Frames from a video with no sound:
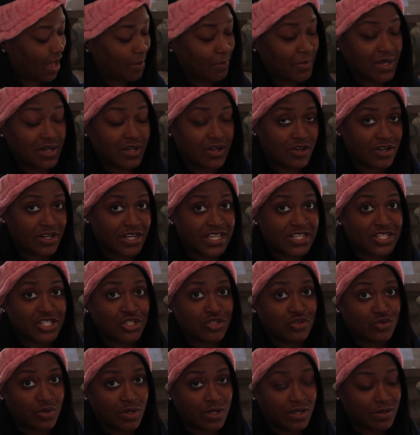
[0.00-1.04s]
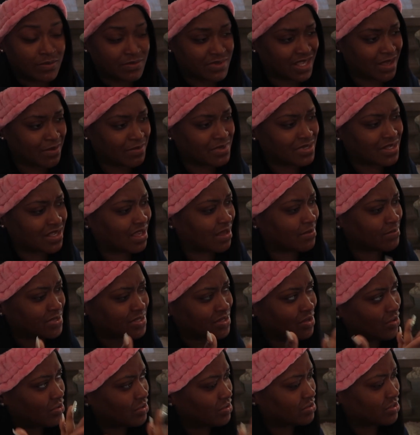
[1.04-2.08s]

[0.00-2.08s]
I'm a girl that scrubs. I'm, I'm so